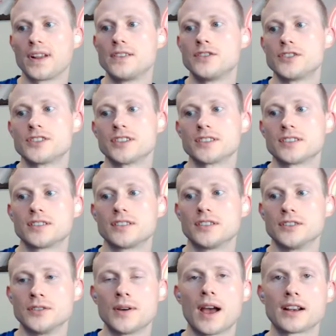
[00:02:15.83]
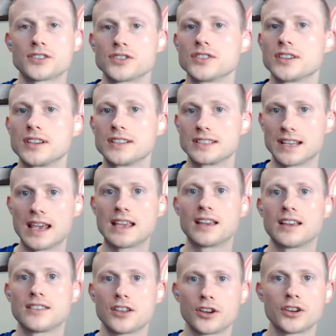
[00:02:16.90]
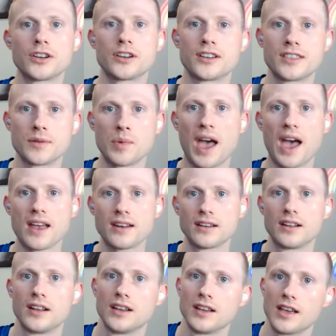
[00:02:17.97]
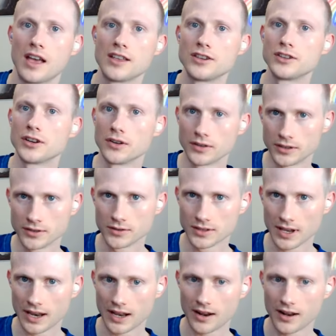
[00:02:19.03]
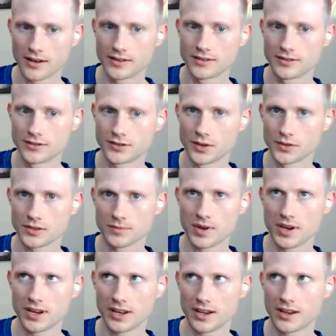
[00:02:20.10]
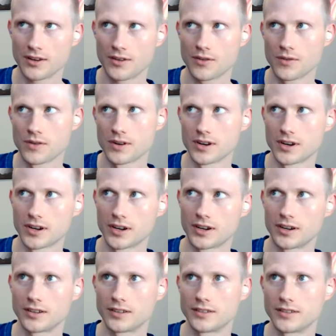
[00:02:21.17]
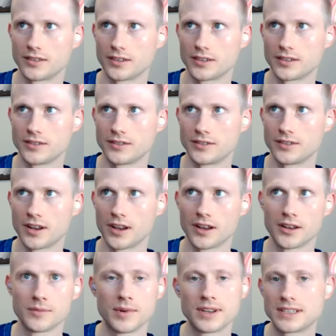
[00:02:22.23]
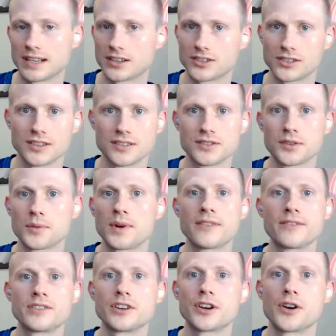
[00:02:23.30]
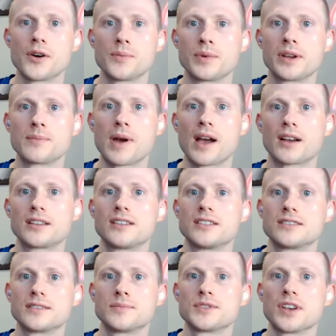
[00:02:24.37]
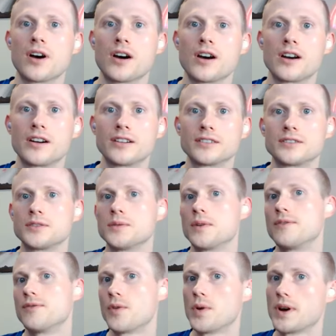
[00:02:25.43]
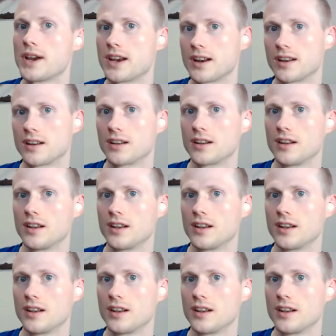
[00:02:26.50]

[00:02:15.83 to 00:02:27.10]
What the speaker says: you actually take in the good and the bad, and you don't use like social media or addictions or whatever your coping mechanisms are to avoid